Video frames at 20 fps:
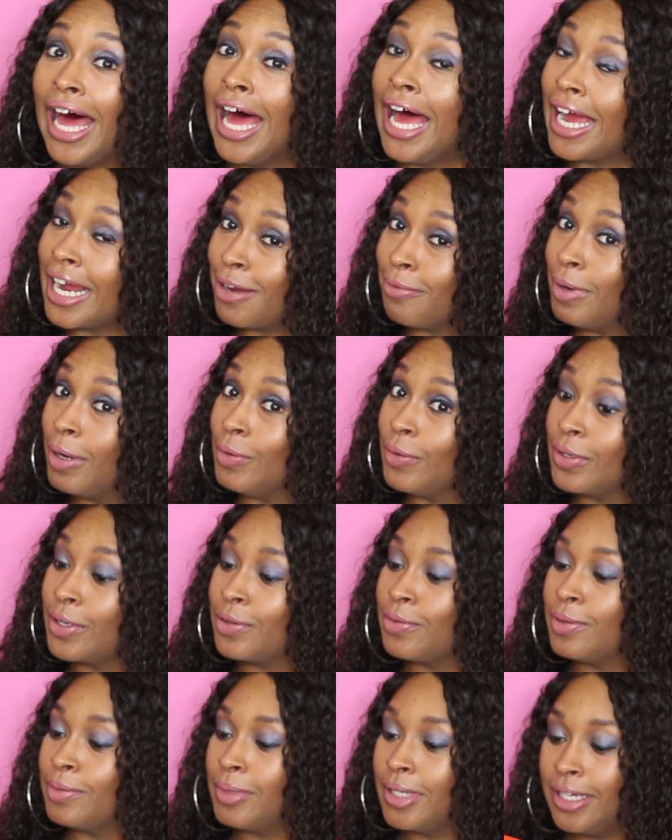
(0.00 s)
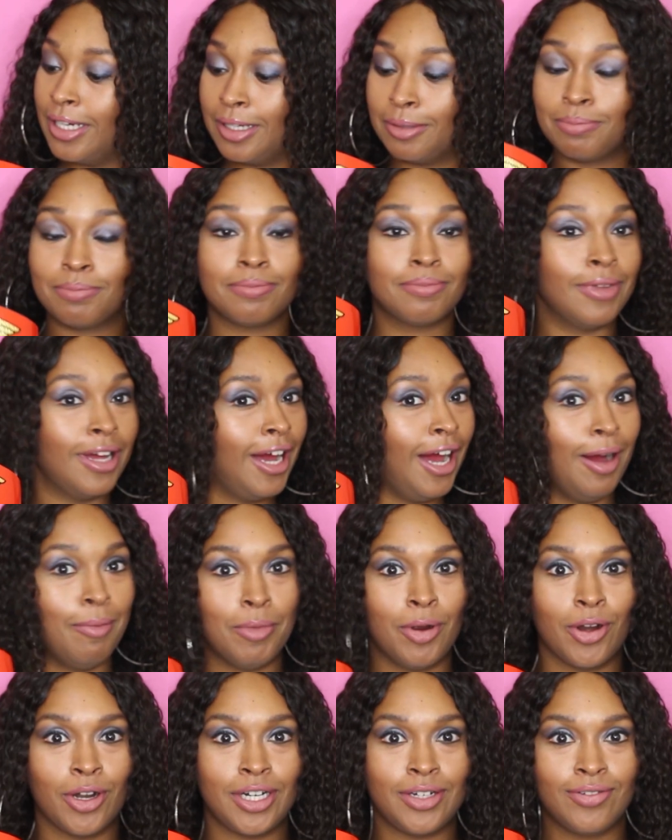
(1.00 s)
I got my Wonder Woman cup.
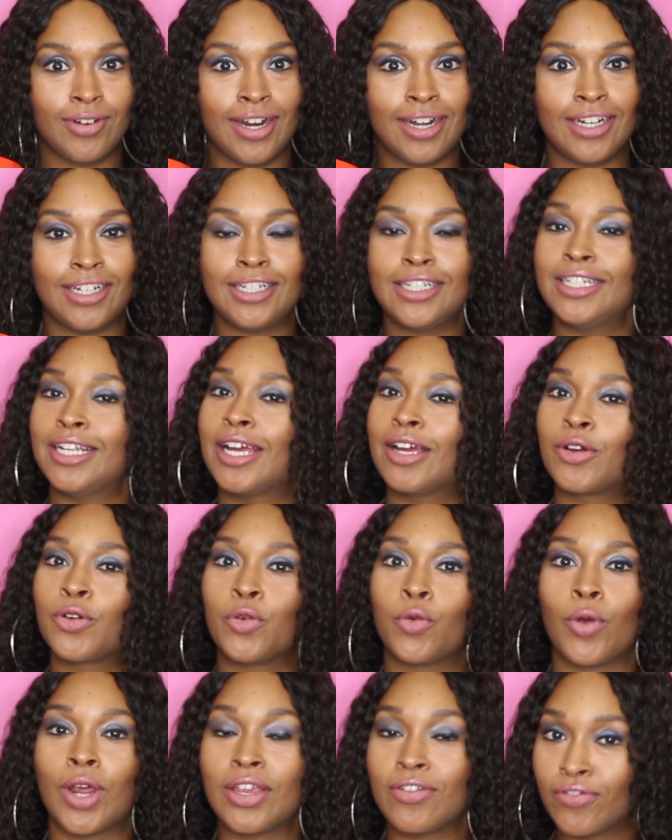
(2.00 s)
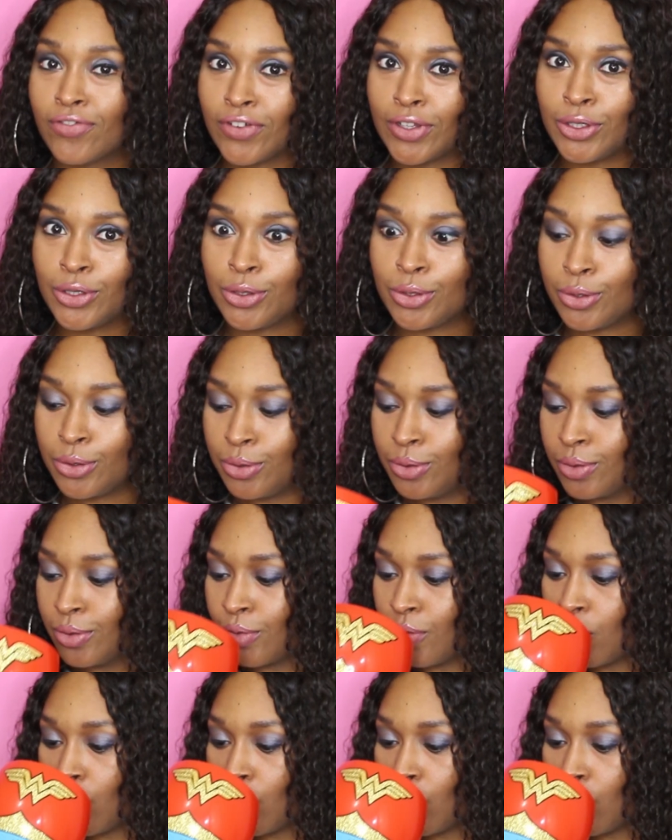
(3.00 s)
I'm already ready, waiting for you.